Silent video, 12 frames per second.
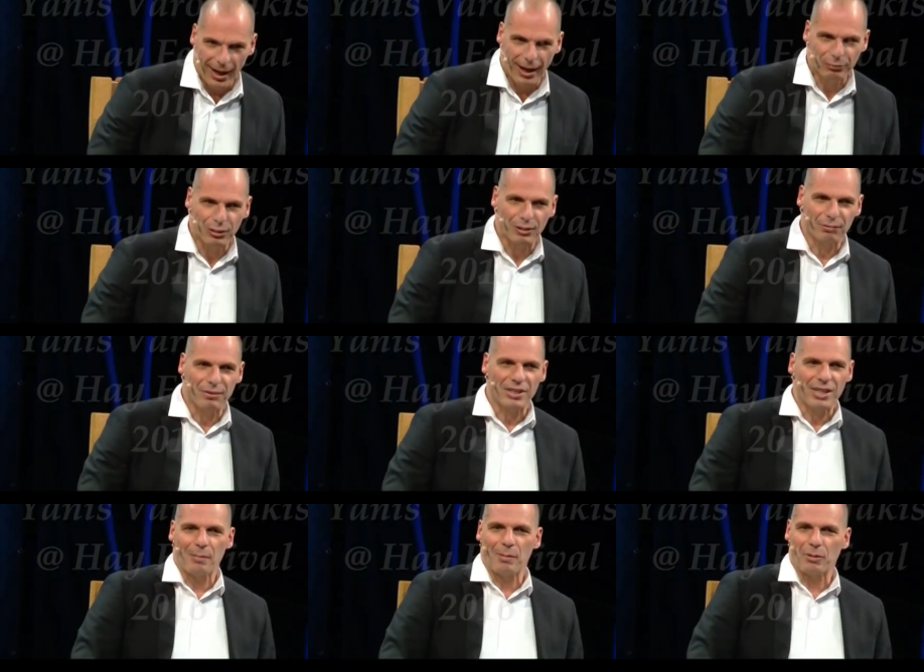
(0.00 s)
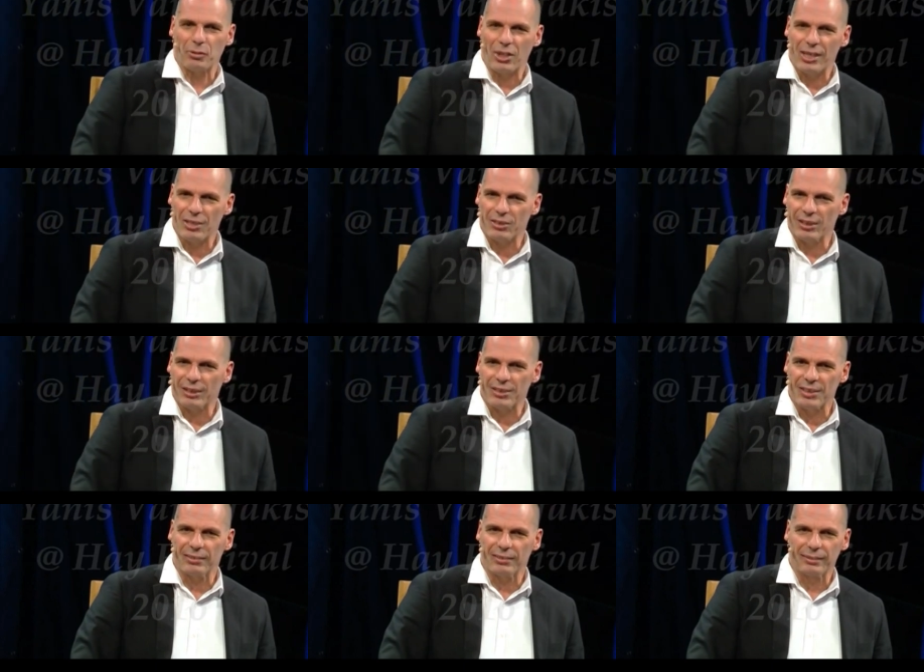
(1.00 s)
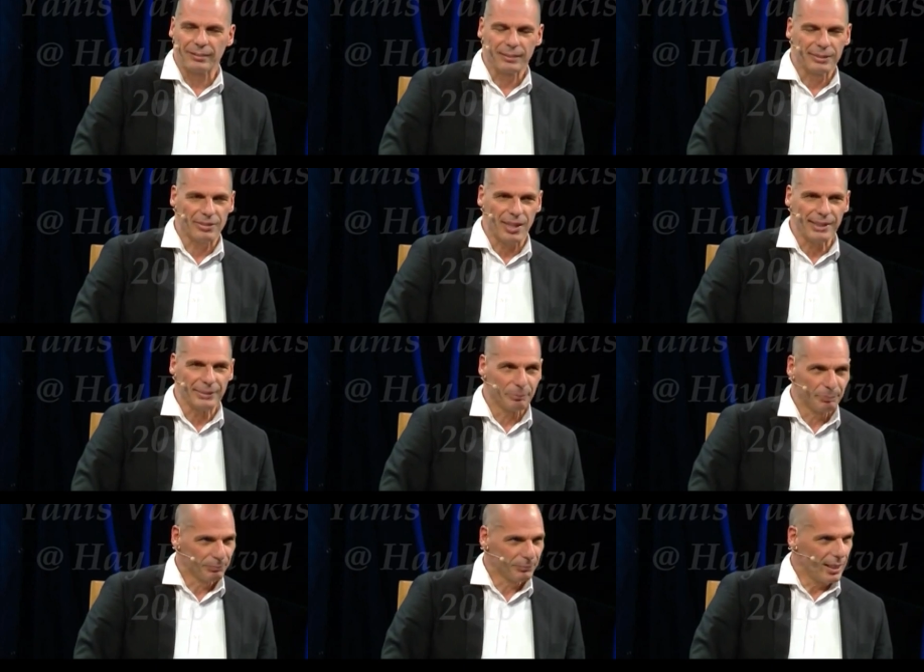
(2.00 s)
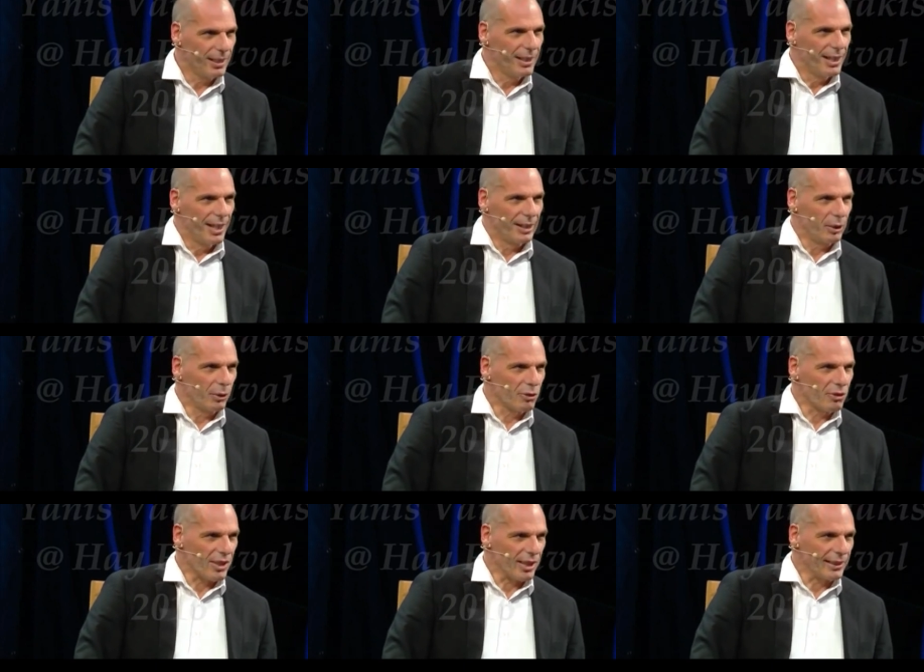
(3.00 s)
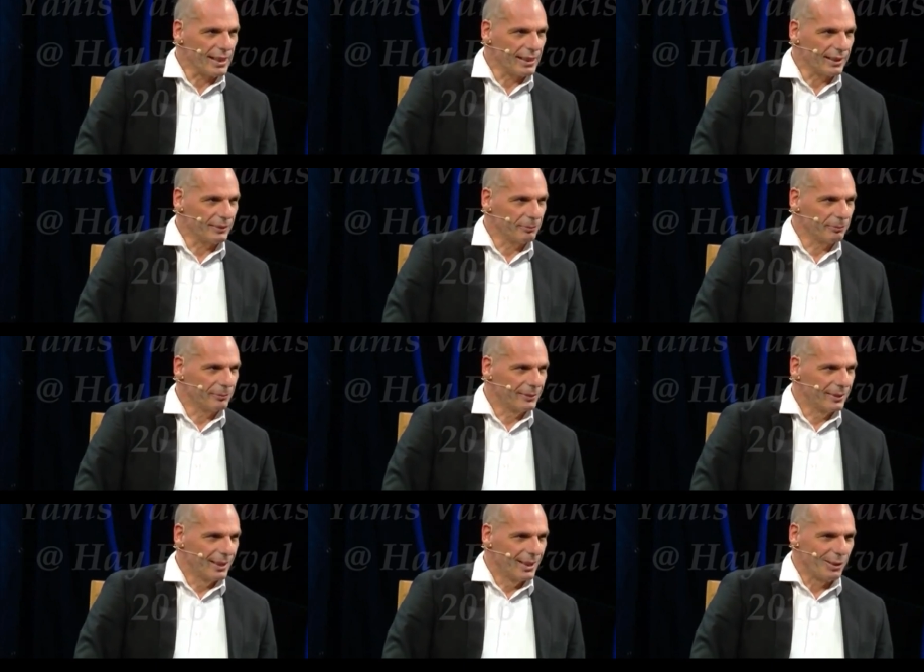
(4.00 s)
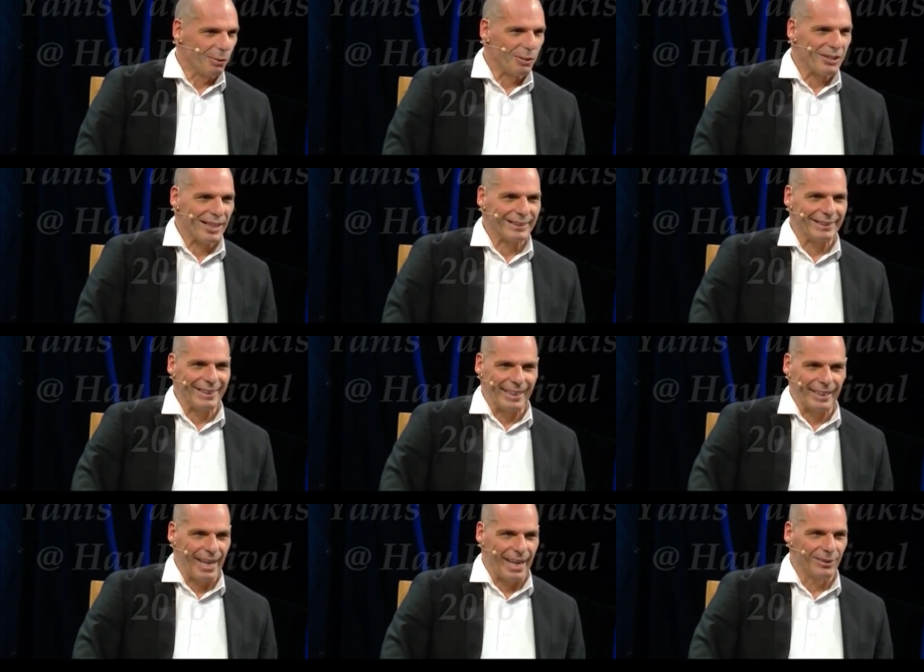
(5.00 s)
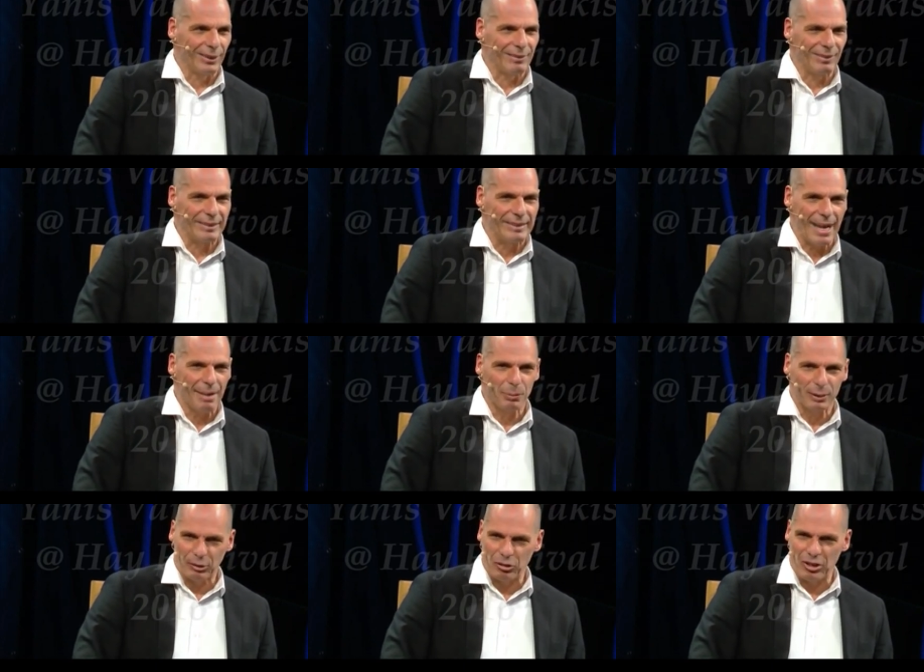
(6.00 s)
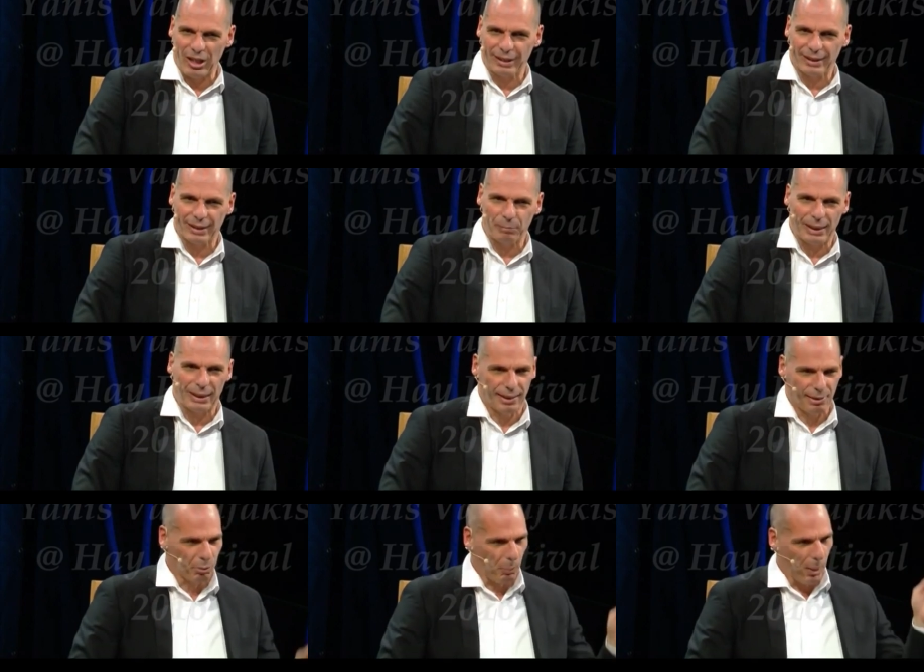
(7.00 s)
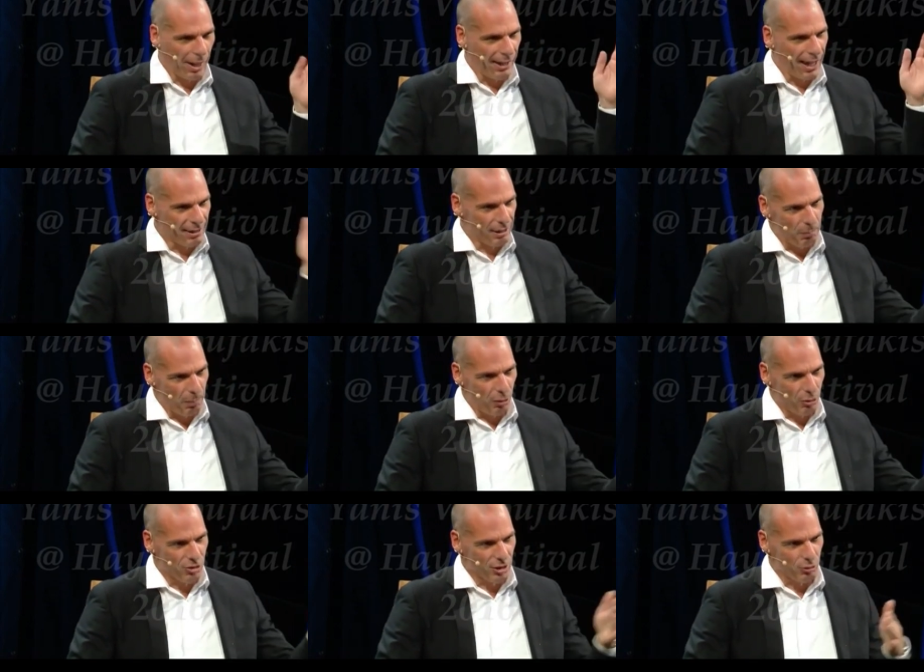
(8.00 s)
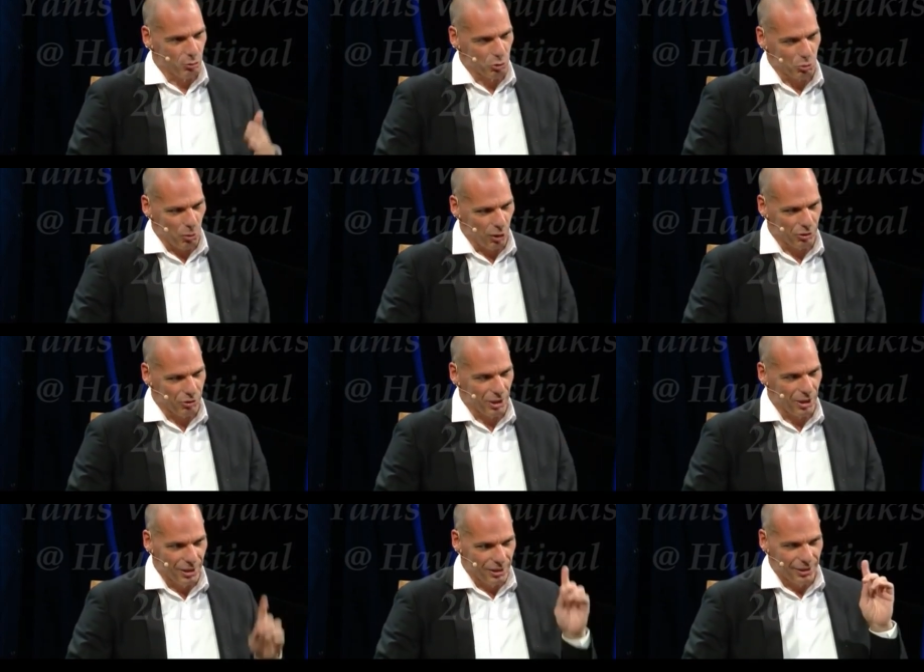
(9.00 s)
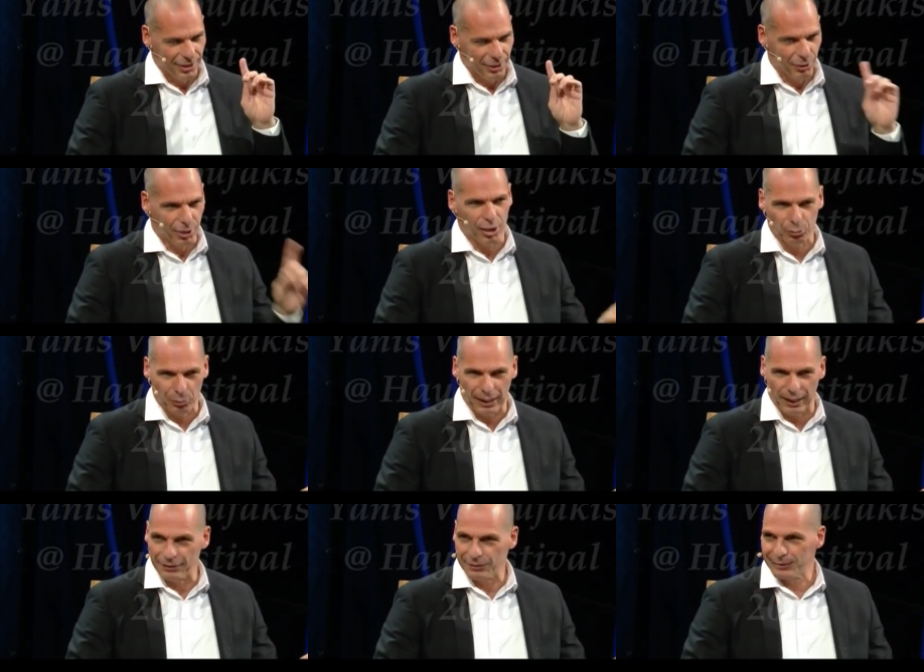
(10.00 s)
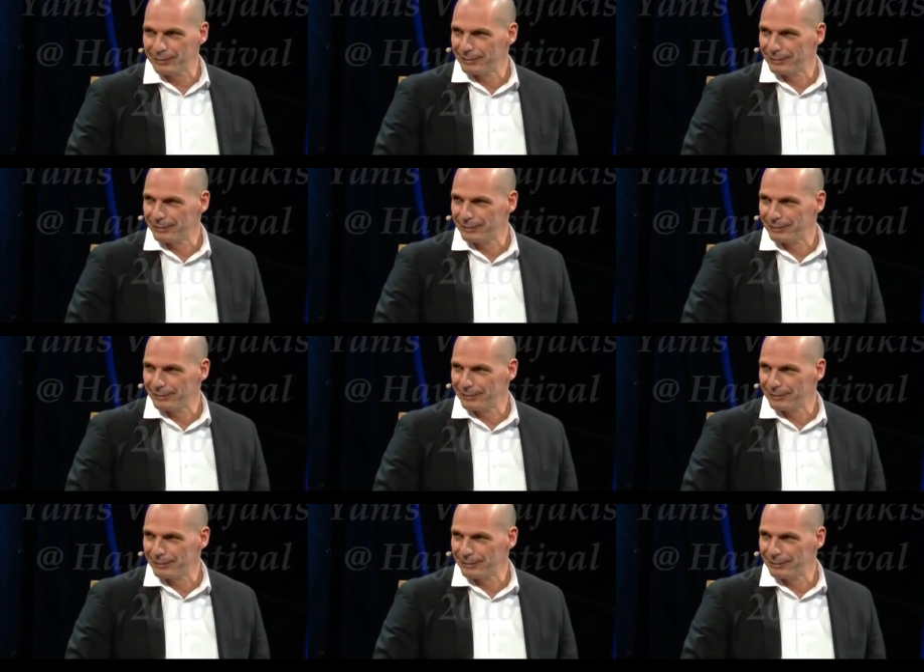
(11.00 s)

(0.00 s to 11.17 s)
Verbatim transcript: After the first time I was arrested, he said, Son, you're not studying here. You will study in England. I don't give a damn what you study. It can be anything from anthropology to zoology. You're going to England.